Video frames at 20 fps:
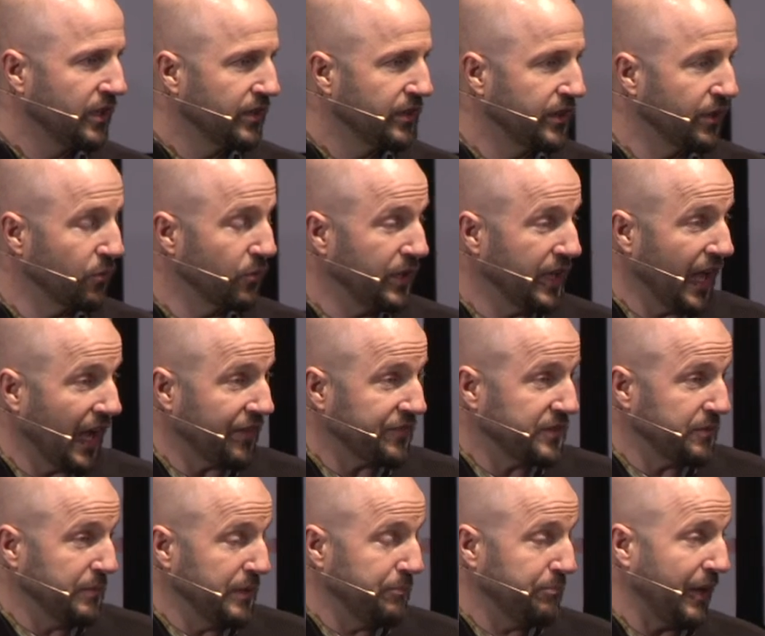that we have
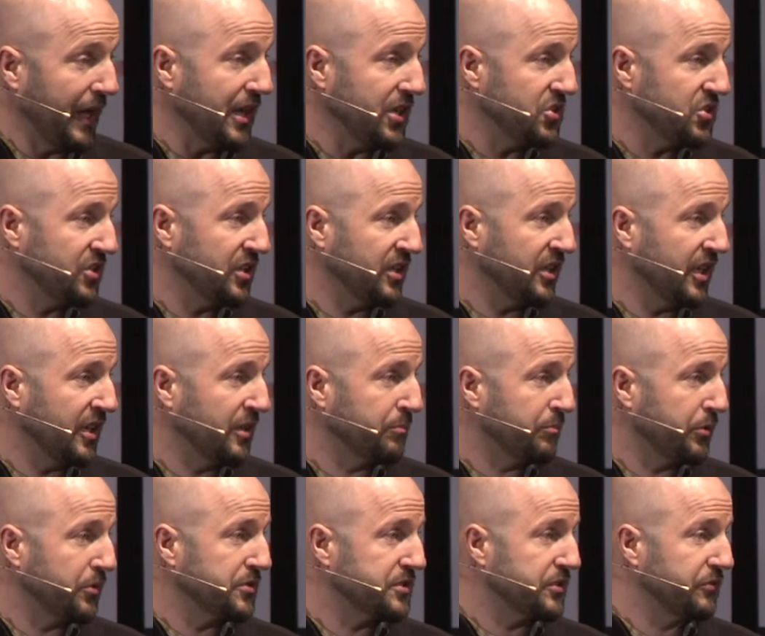to be patient and
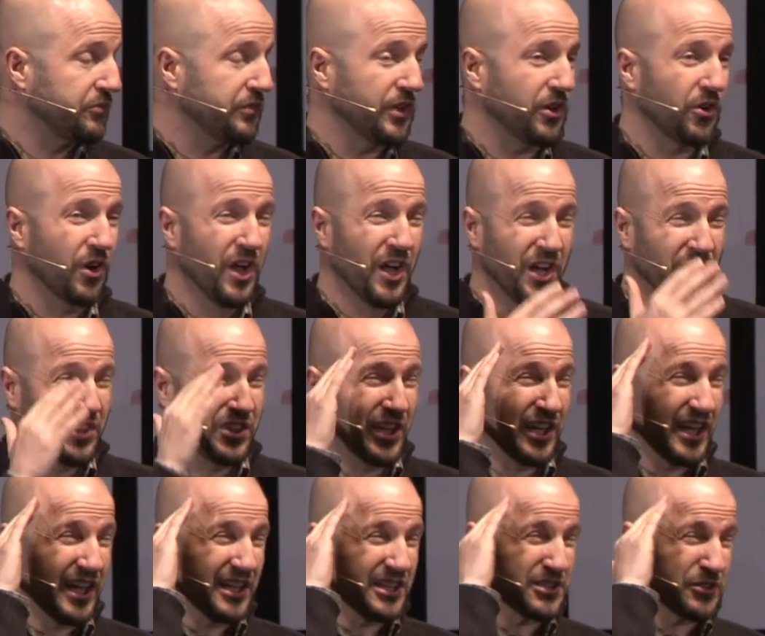persevere,
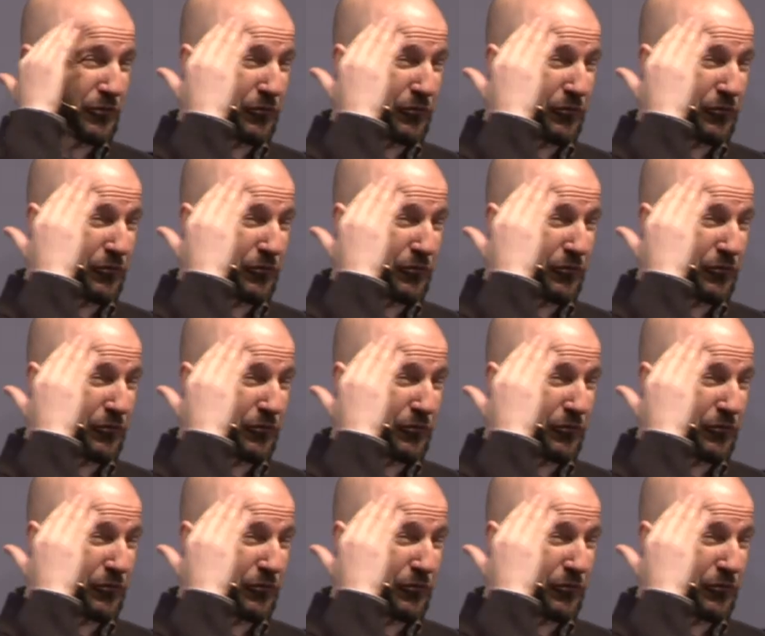that it's